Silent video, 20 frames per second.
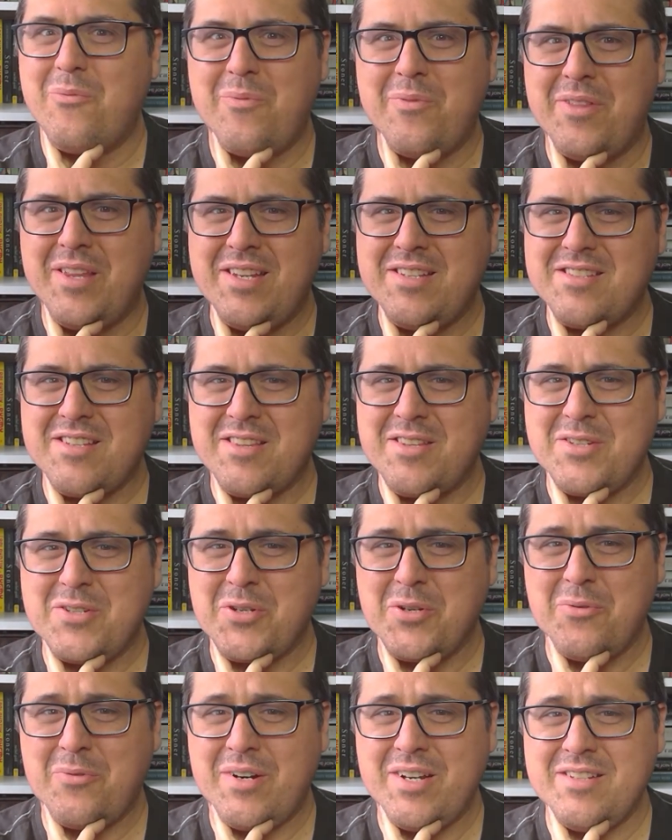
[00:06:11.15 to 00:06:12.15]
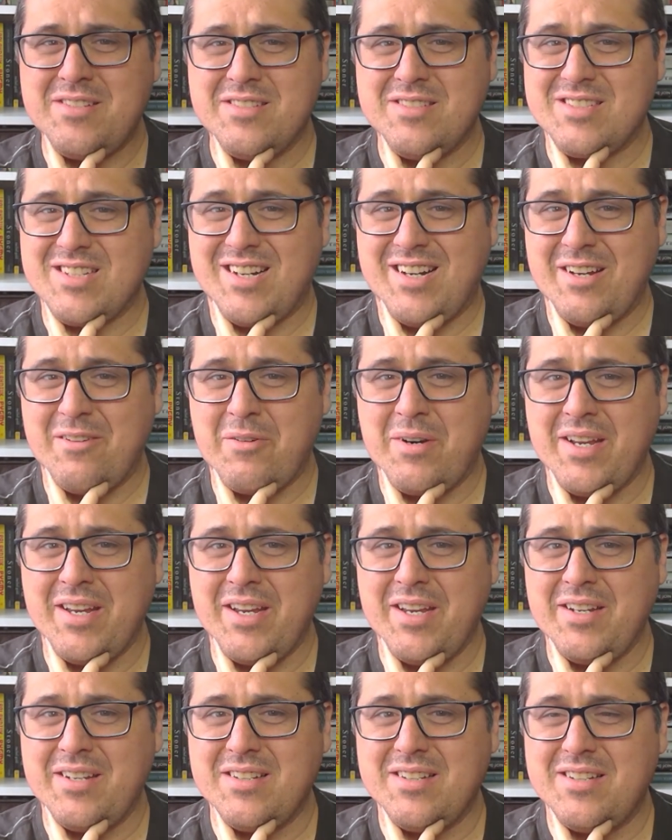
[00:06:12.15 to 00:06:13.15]
These are the two reasons I
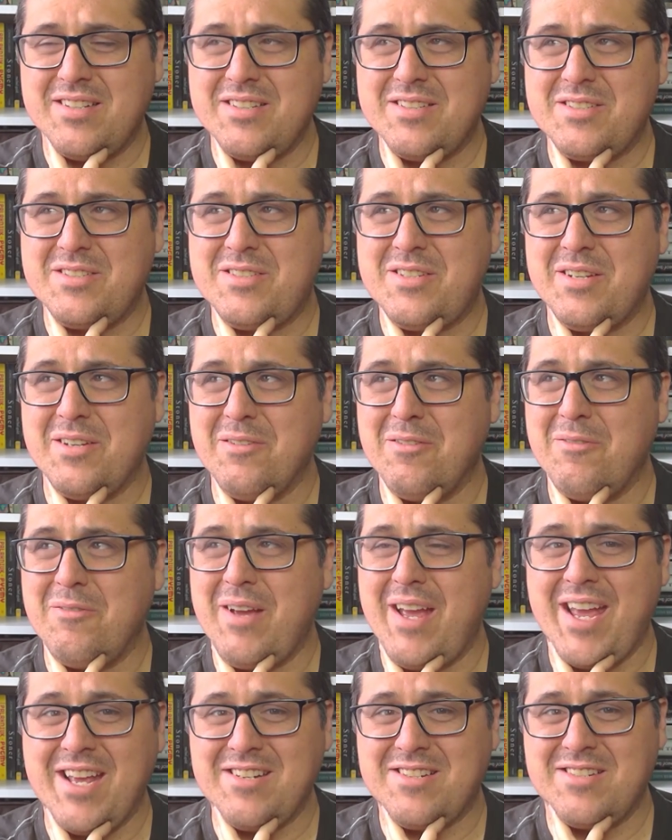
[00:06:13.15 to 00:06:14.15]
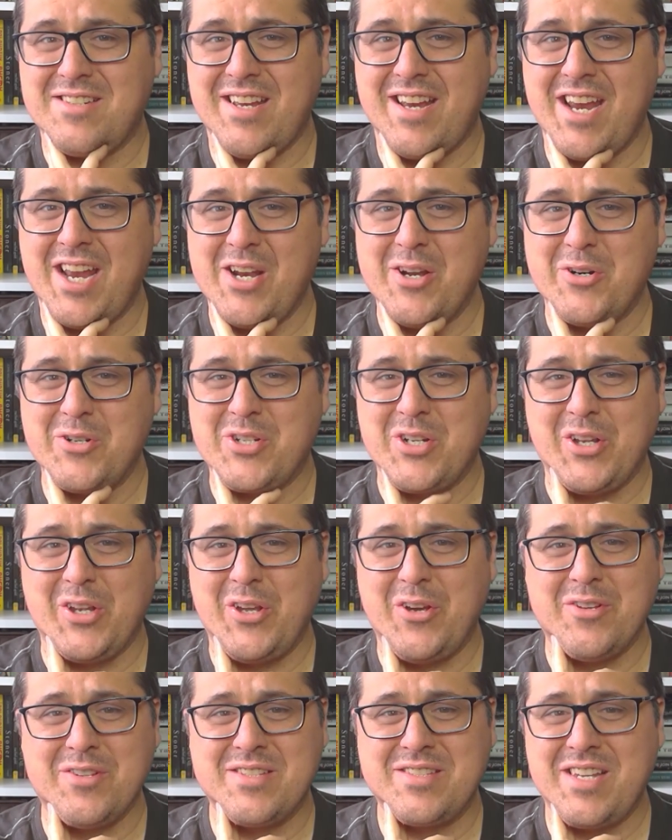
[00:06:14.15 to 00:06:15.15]
read, to entertain or to
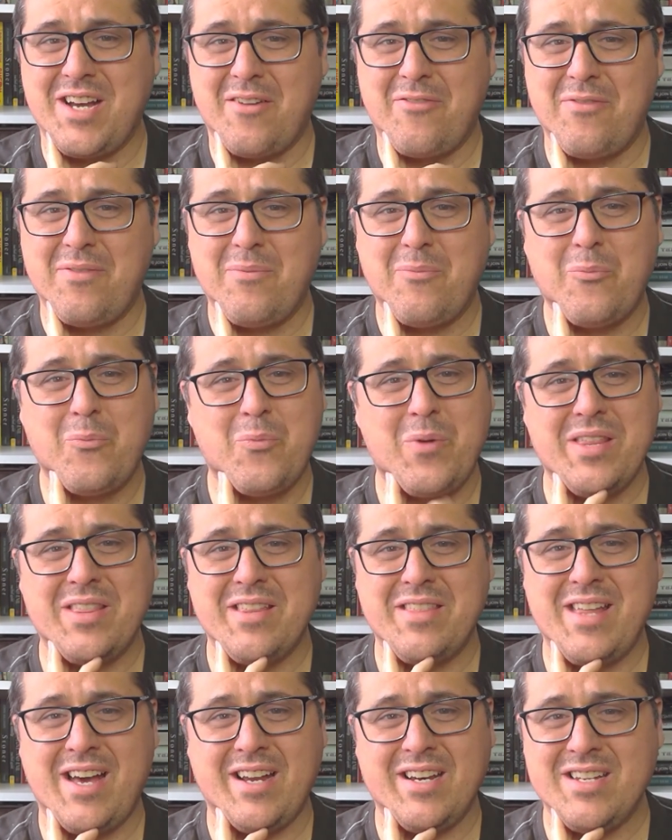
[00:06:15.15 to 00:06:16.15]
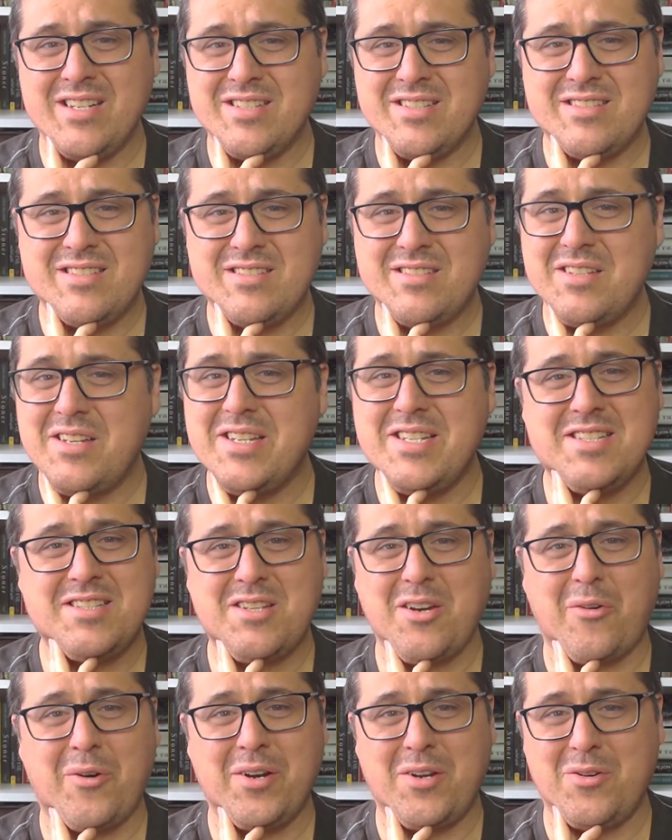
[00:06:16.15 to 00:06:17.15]
learn stuff, whether that is
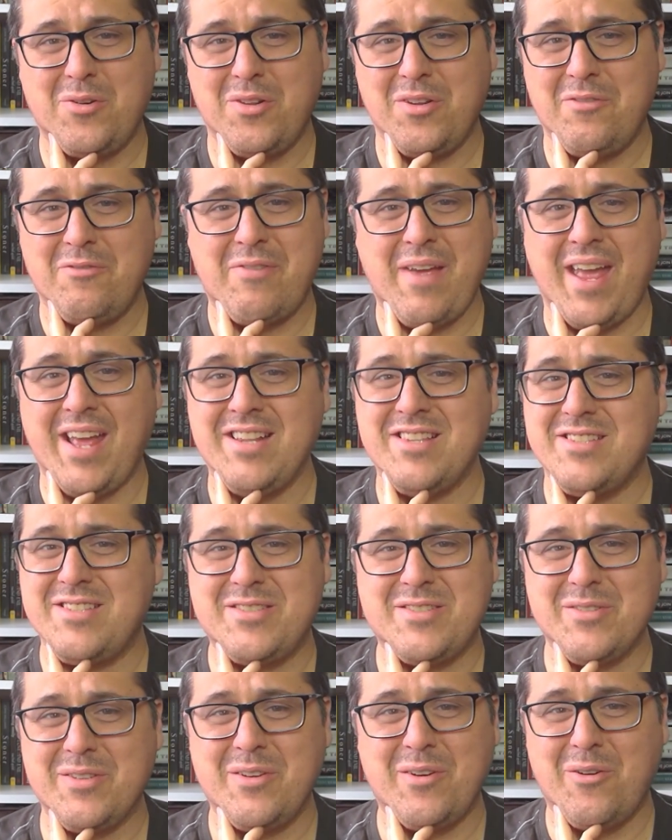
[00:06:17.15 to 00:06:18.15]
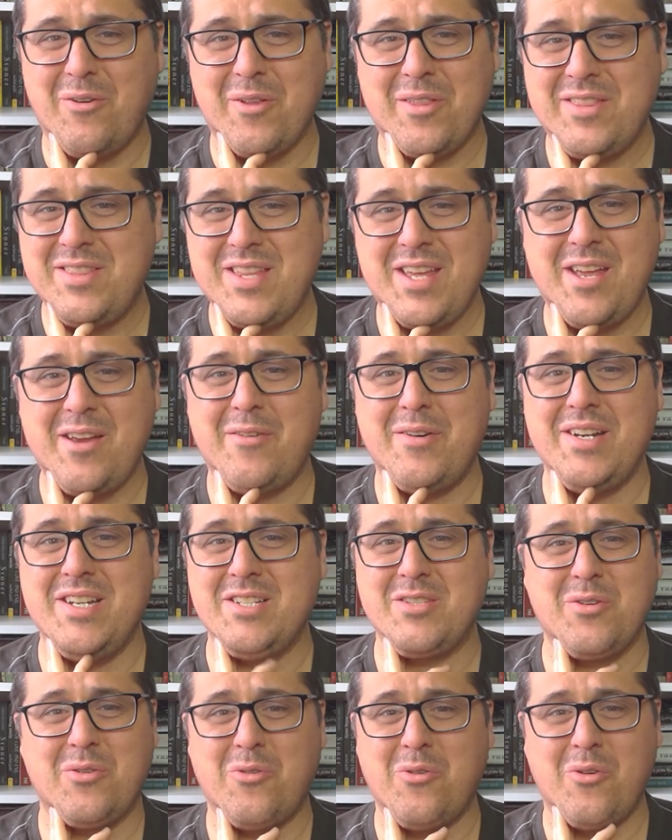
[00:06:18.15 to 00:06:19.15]
historical events or
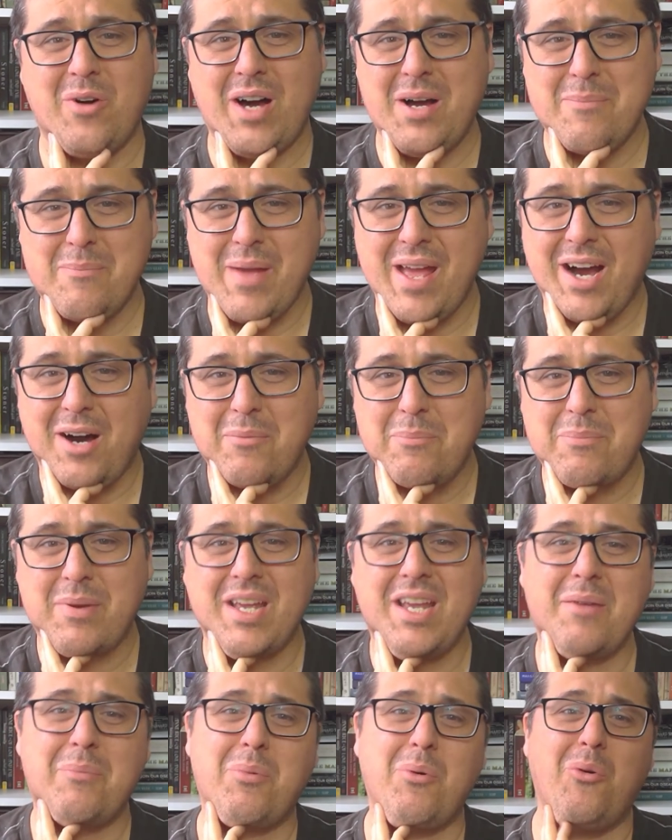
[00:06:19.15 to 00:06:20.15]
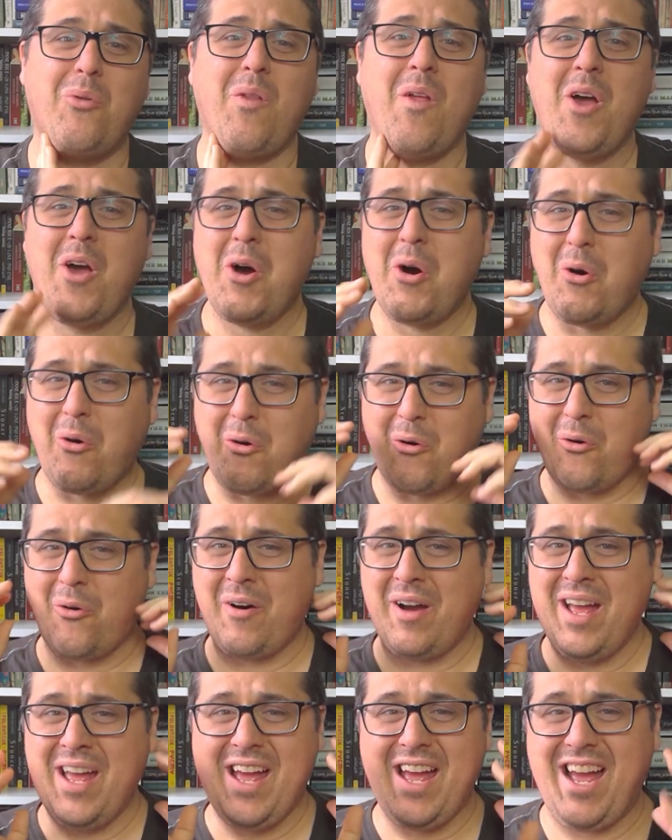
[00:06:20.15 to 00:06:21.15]
theories or about people
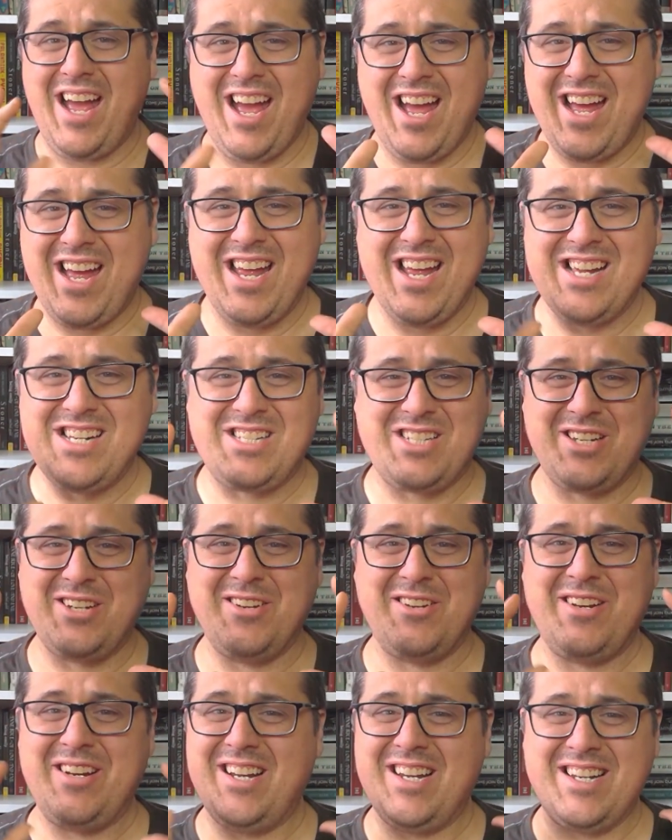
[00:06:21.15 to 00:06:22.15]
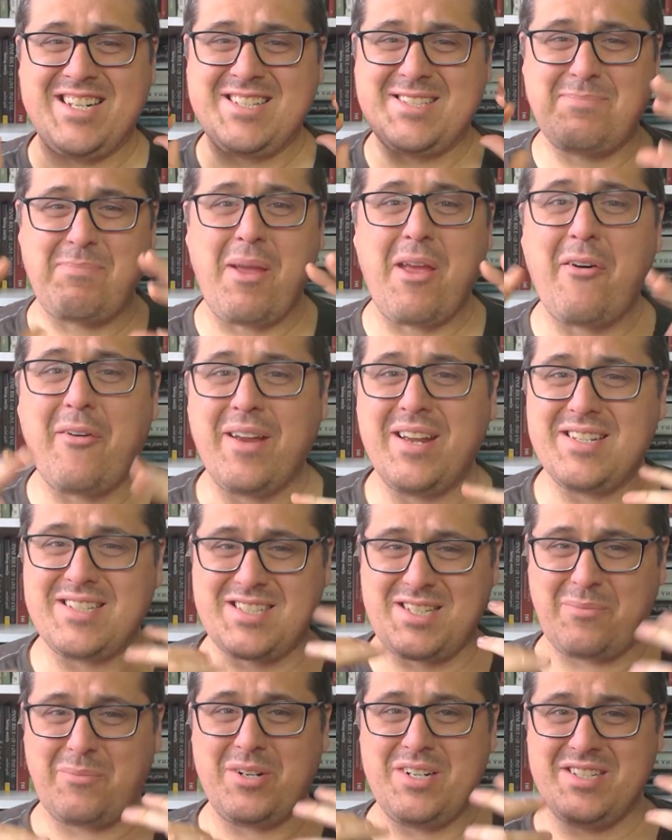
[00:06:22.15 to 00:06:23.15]
or to experience
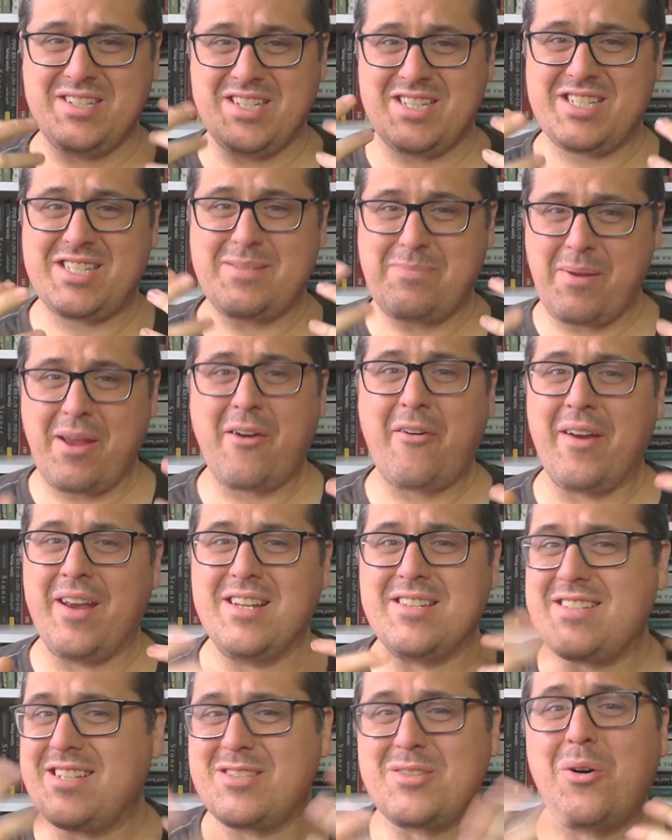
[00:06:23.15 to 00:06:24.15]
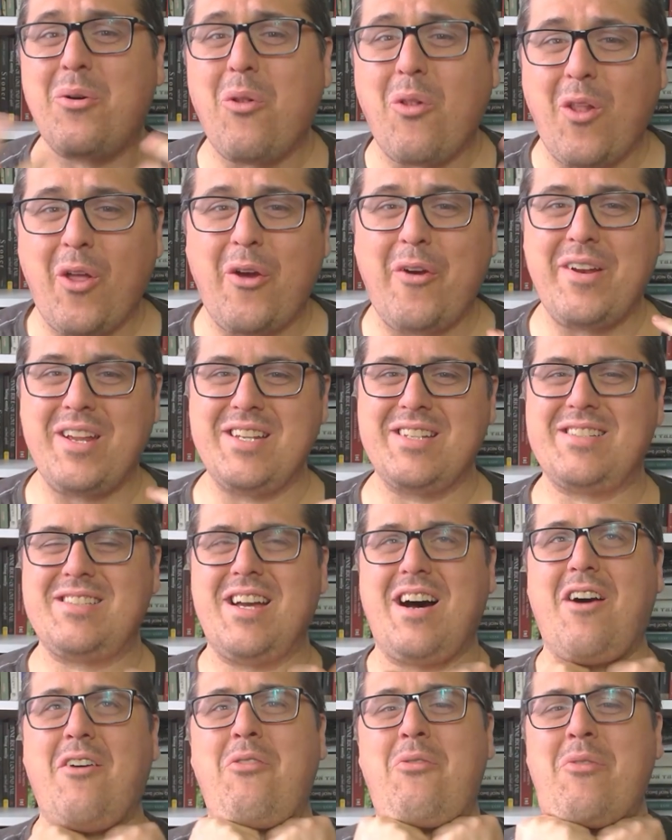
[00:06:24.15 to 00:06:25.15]
somebody's experience. That's all learning
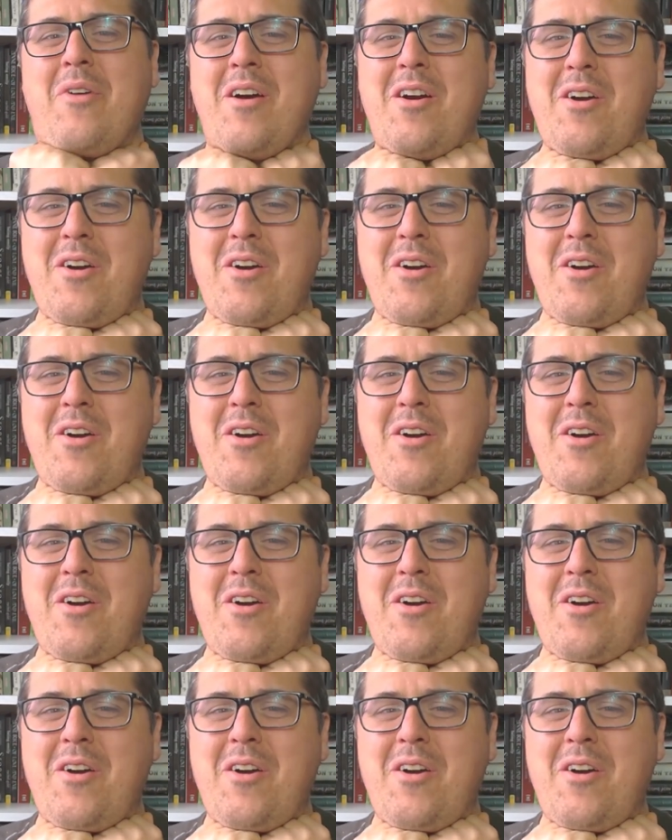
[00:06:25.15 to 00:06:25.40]
stuff.